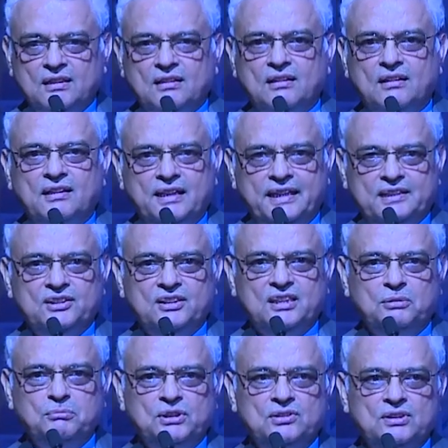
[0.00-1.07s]
Election
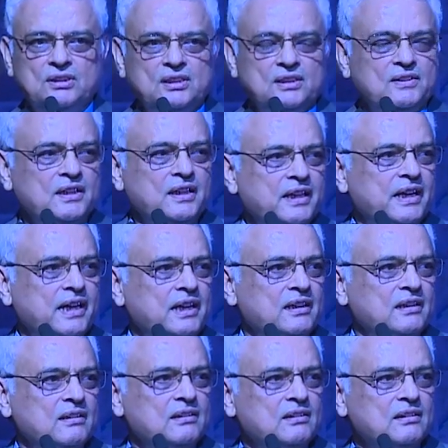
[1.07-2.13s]
Commission,
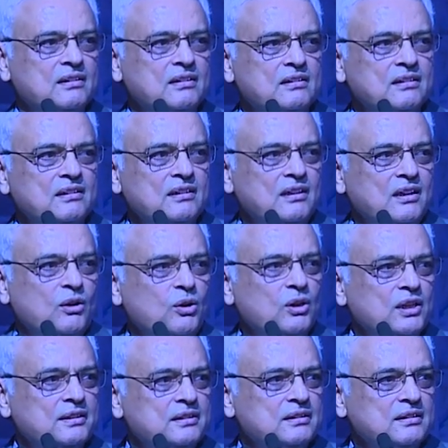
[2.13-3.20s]
and
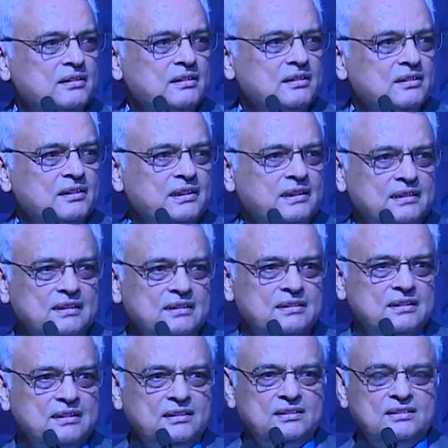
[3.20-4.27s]
all other
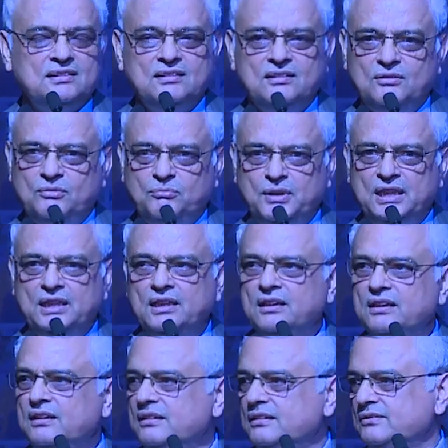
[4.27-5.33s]
agencies,
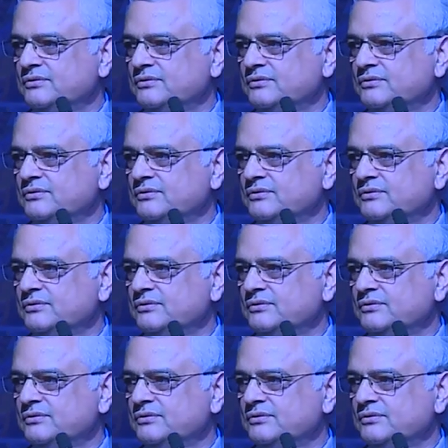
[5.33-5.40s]
media.